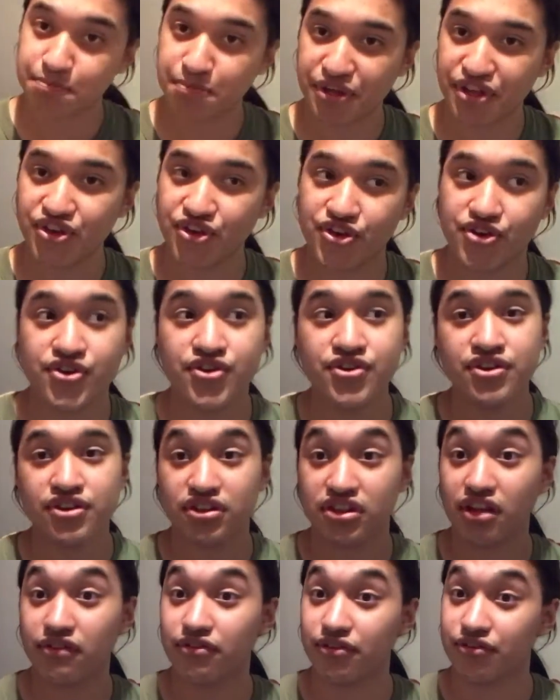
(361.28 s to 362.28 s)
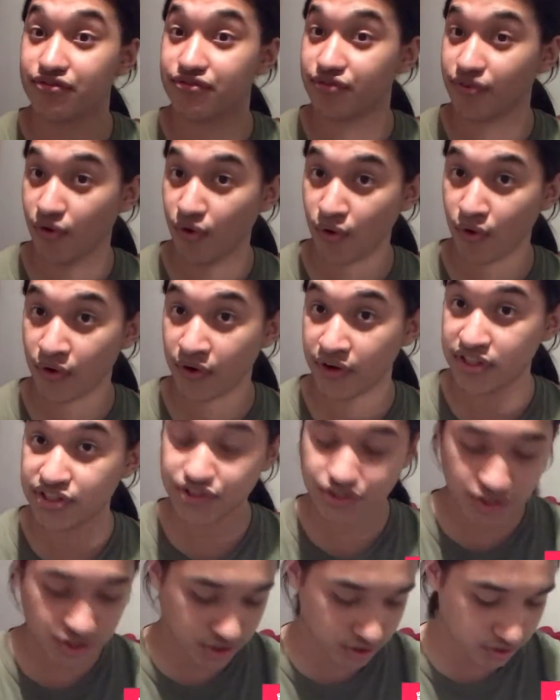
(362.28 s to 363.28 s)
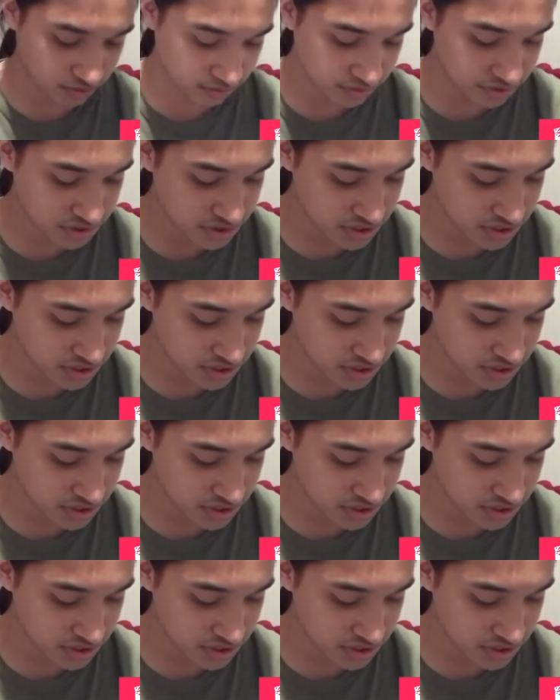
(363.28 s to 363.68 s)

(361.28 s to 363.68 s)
beater, level 4. So